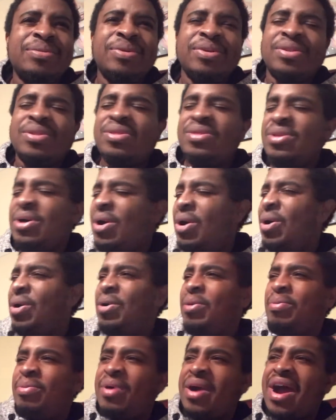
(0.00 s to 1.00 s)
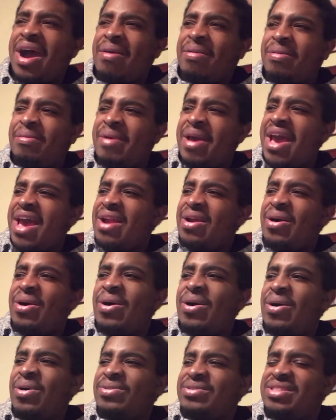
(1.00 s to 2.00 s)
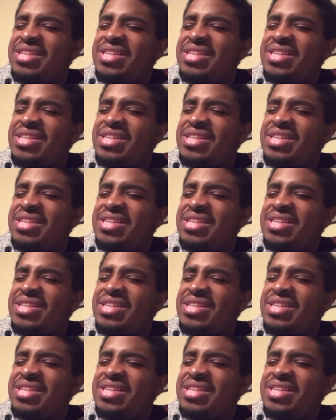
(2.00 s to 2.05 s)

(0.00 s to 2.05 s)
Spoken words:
with no problem at all.